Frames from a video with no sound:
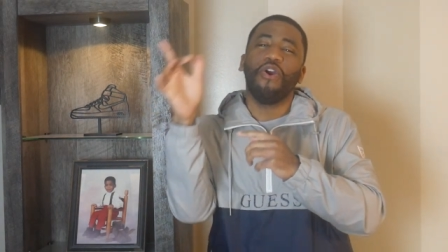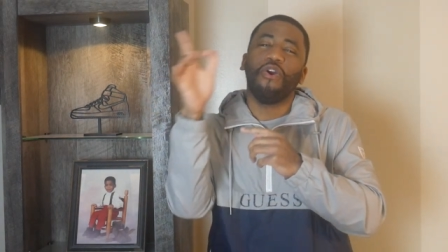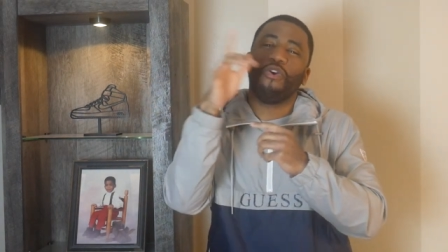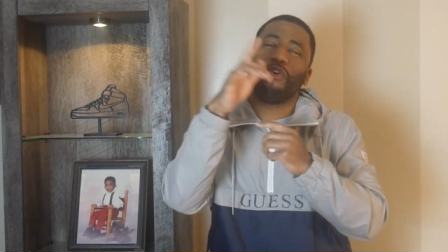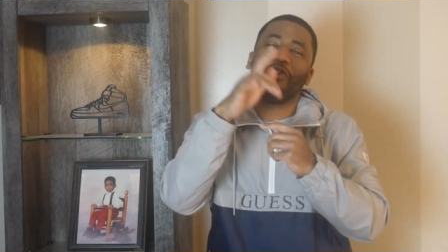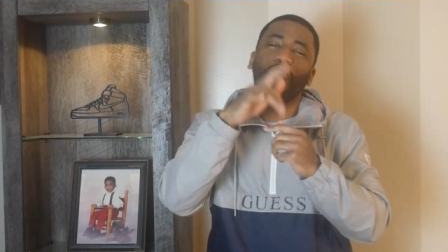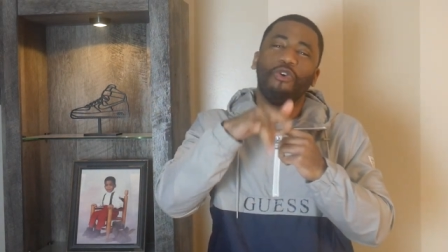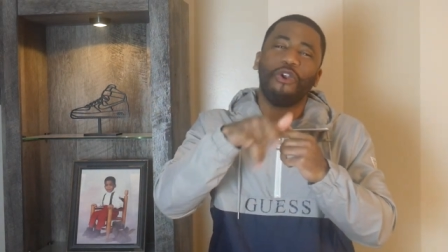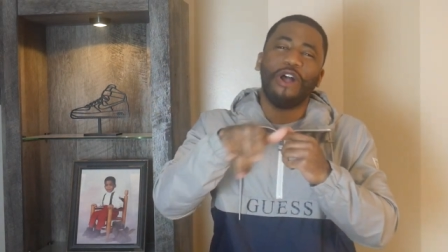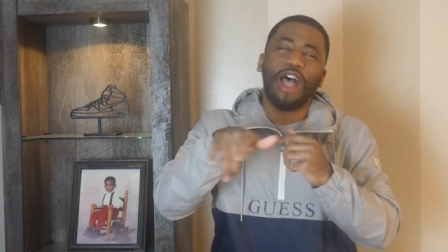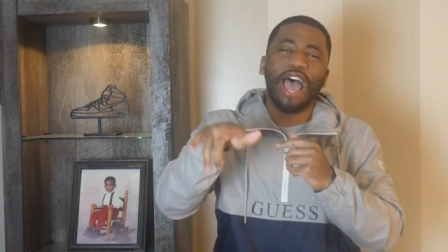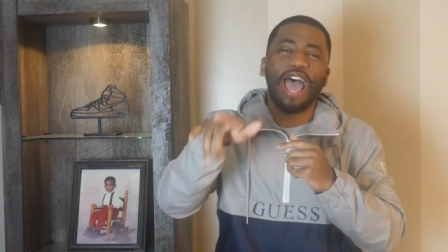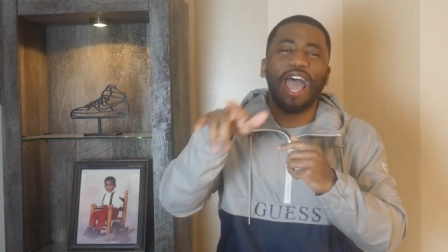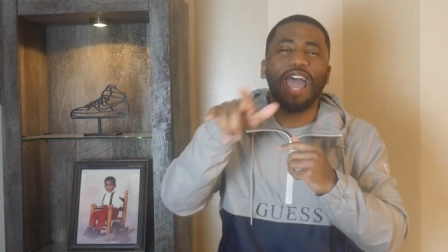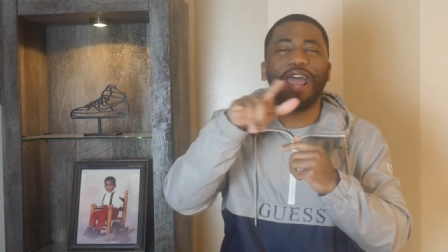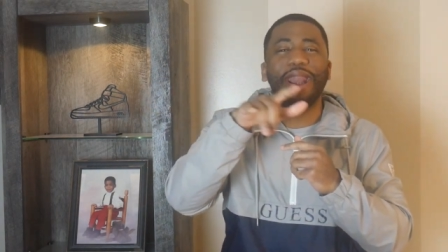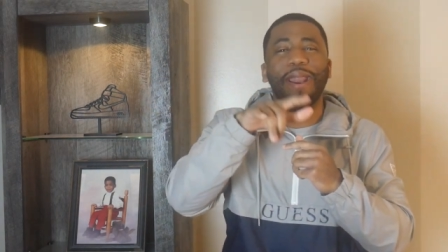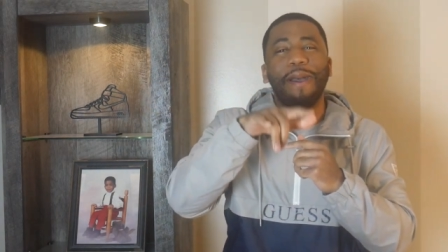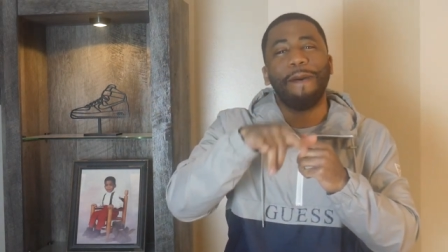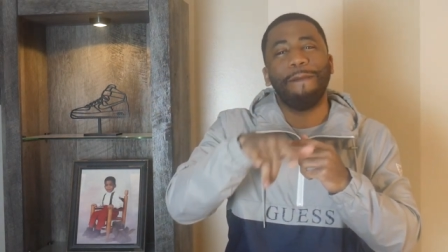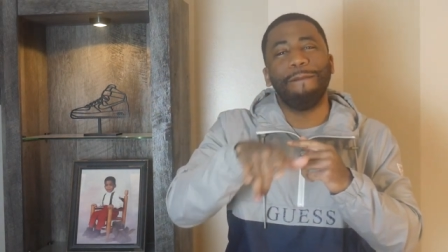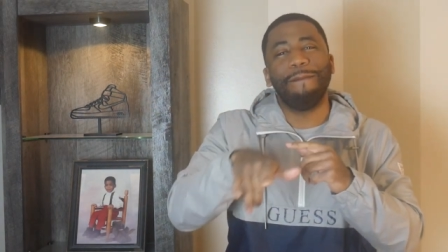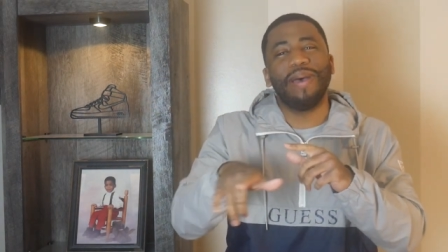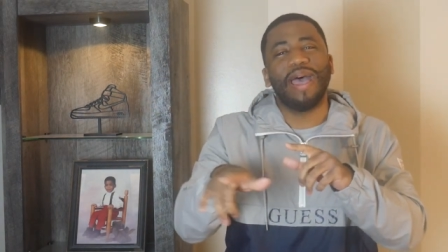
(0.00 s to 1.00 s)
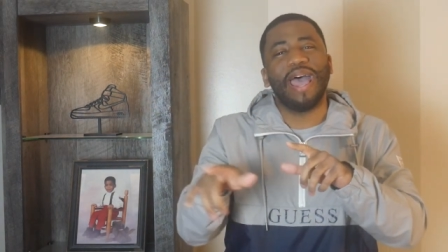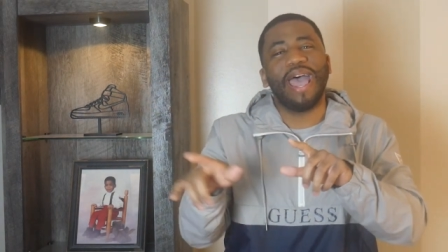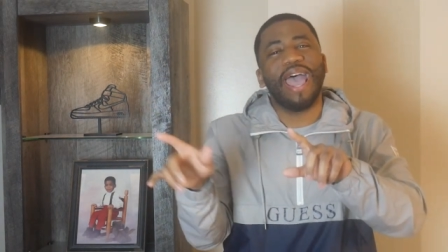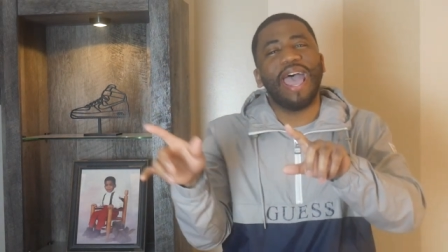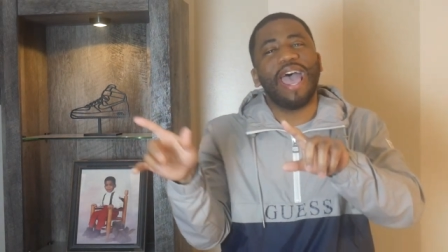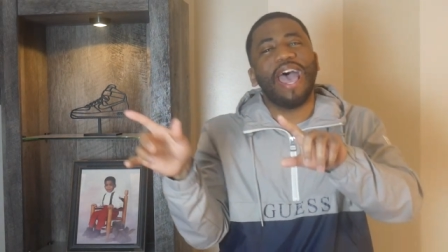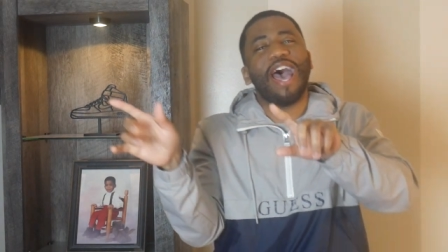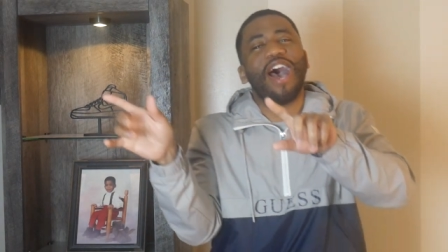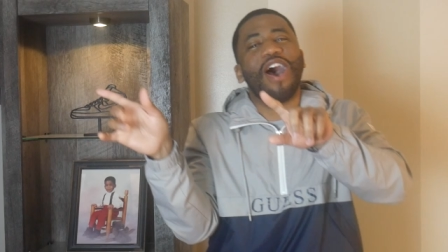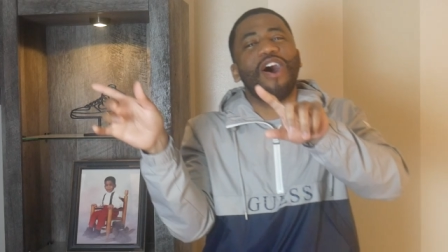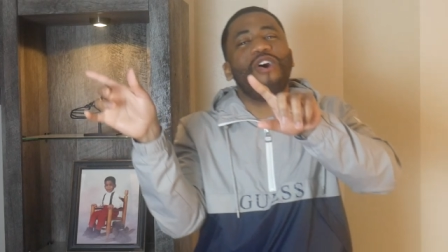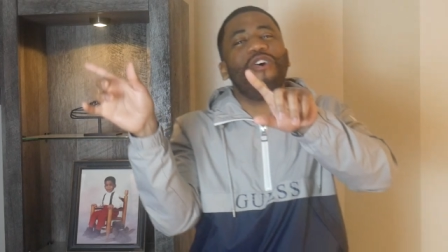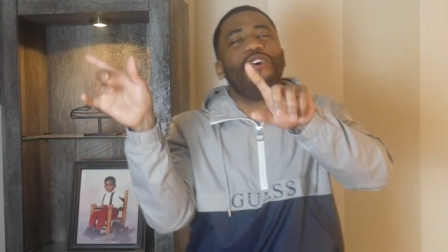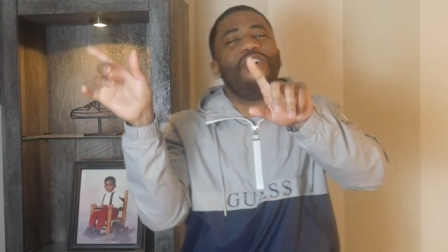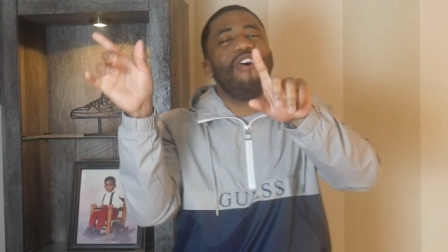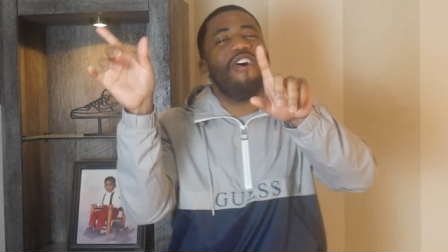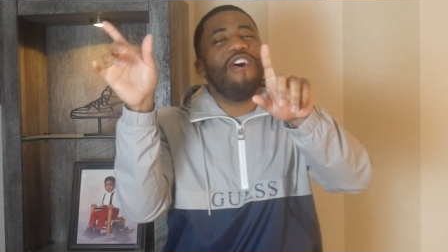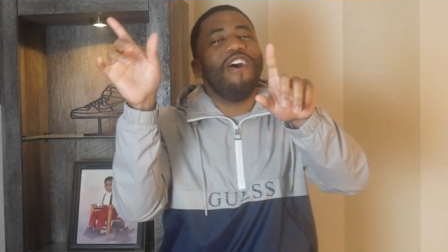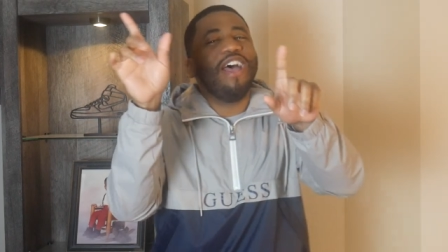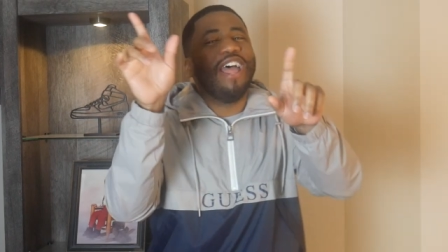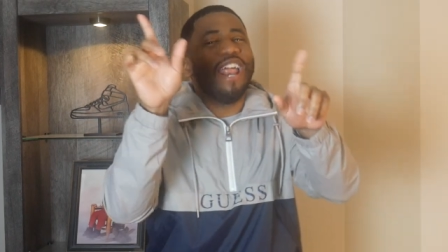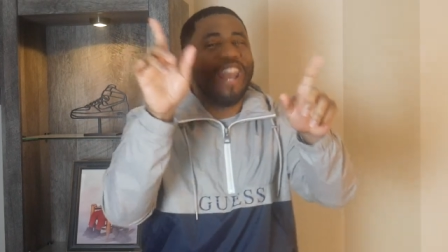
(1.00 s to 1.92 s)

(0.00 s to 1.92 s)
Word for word: right about